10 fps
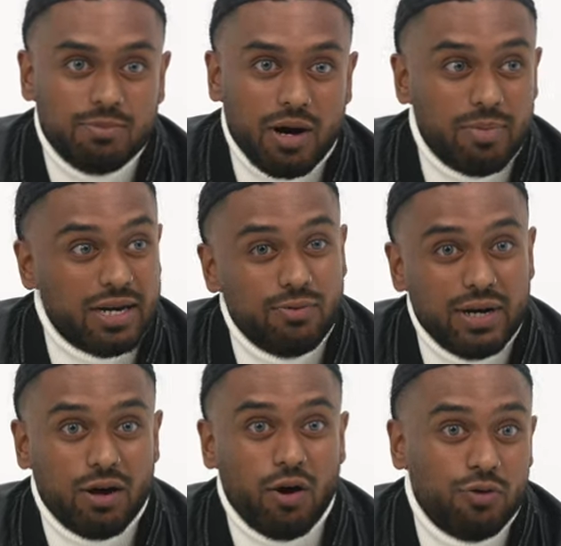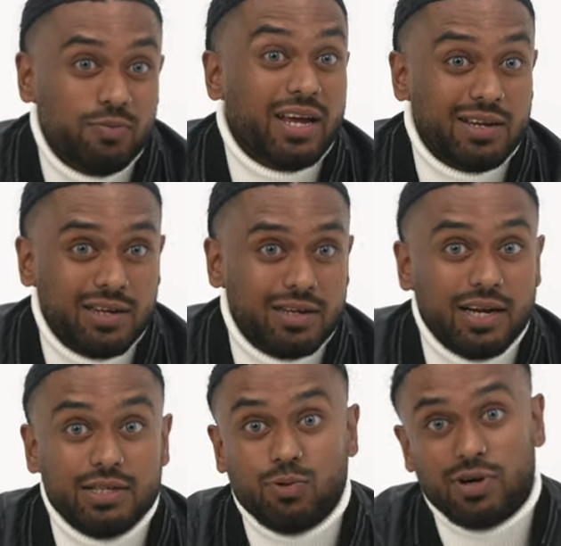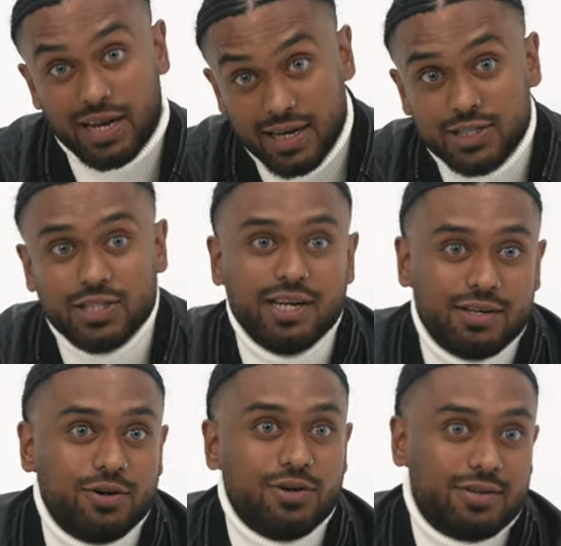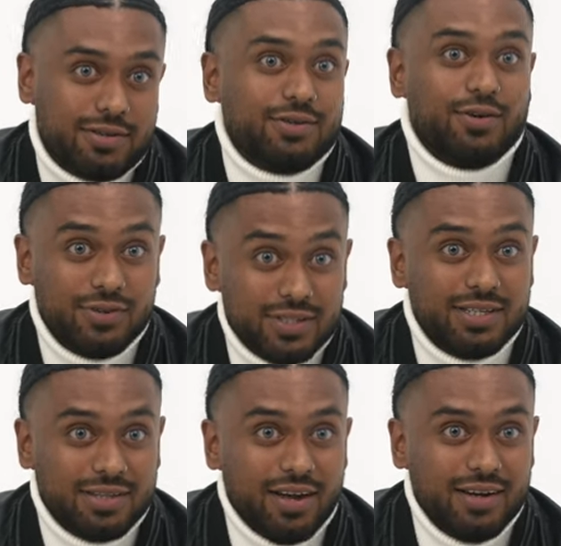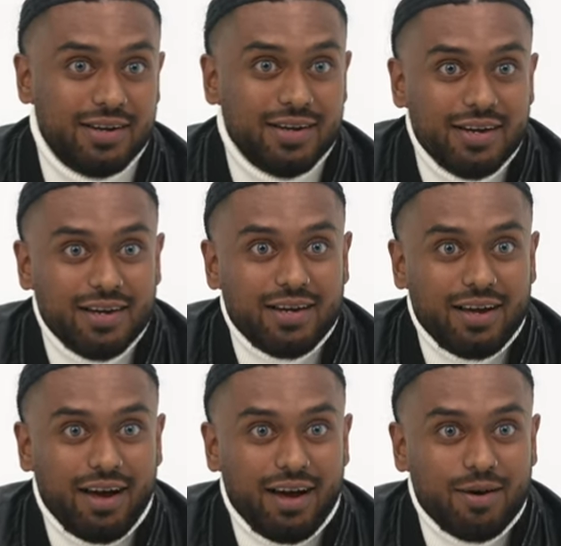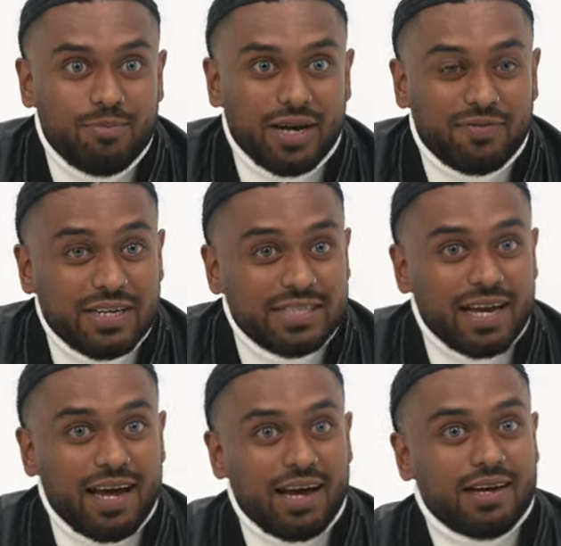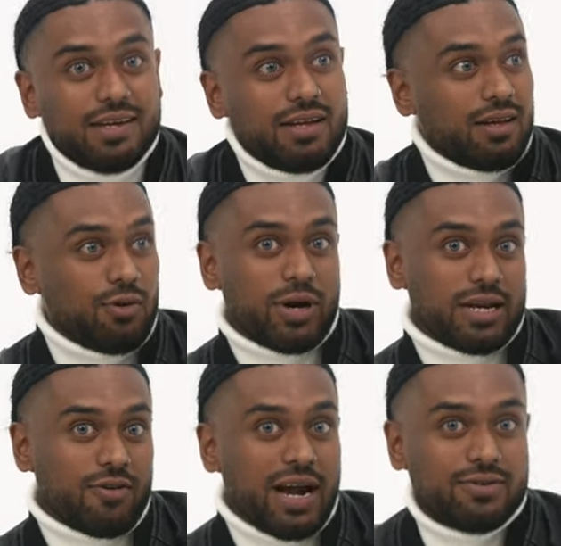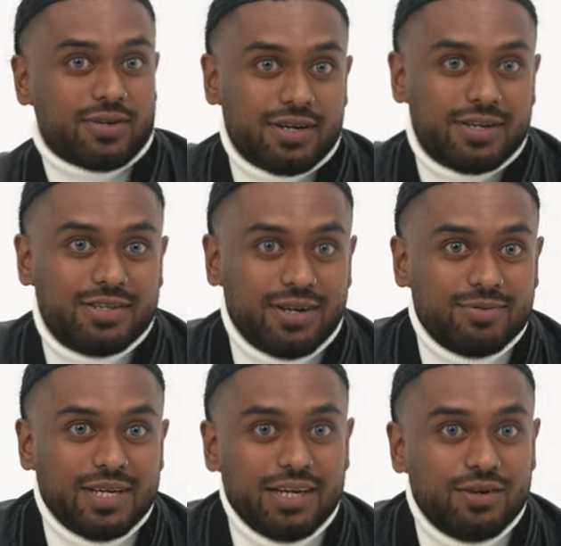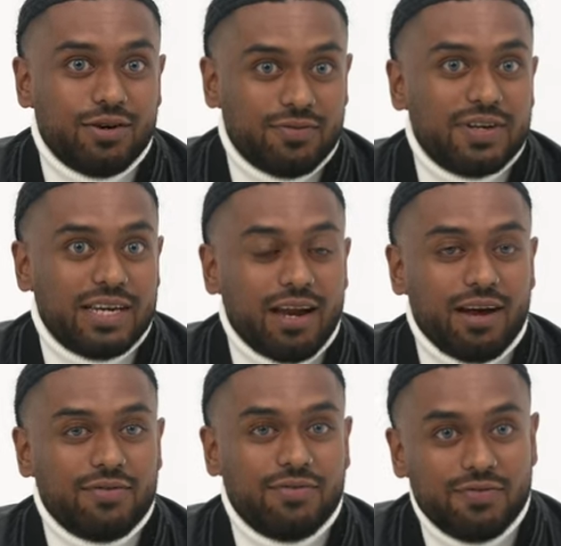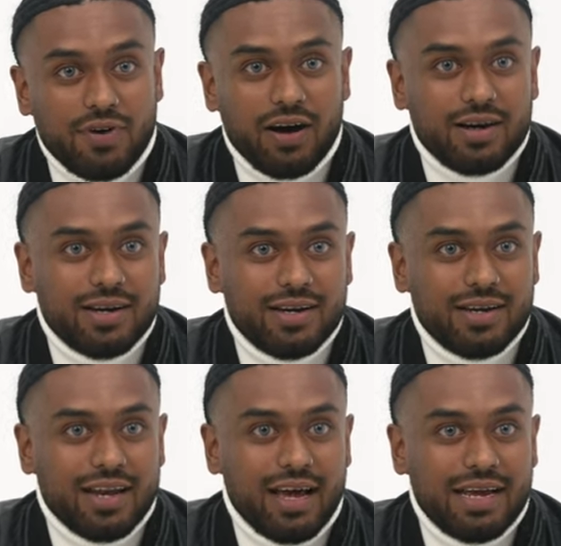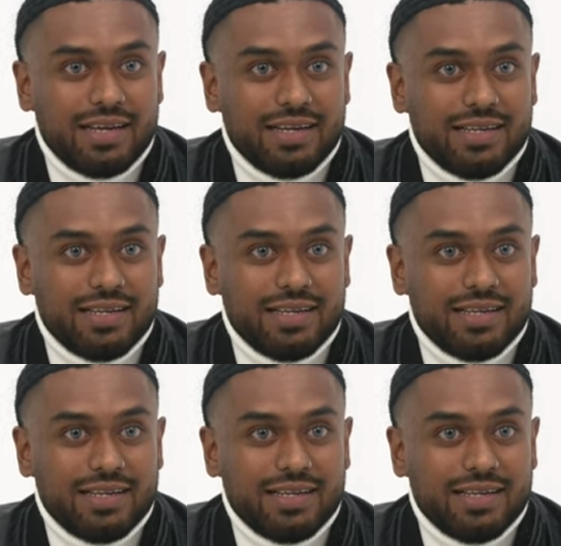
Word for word: him up, and he went home naked. That's what allegedly got Damn. obviously done. Um, but things like that, it went around. Do you know what I'm saying? It got thingy like, fuck, like,